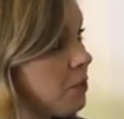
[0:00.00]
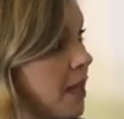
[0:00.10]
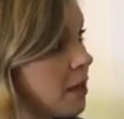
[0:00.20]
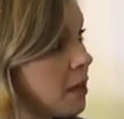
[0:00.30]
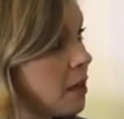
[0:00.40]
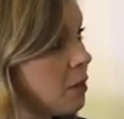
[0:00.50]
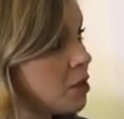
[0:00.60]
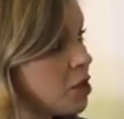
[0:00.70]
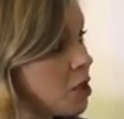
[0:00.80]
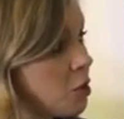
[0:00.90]
better on
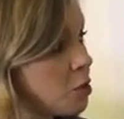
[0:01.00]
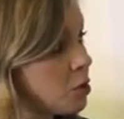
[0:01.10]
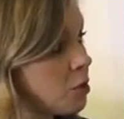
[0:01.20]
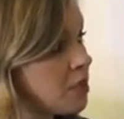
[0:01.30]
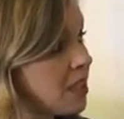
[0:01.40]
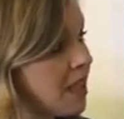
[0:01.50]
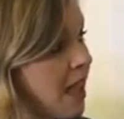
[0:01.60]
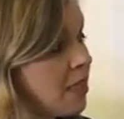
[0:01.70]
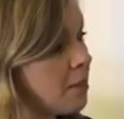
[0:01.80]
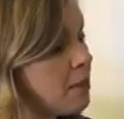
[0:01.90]
social to
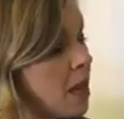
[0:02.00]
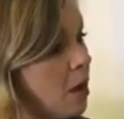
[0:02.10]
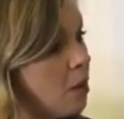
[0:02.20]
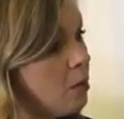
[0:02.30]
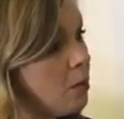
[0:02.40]
let them know,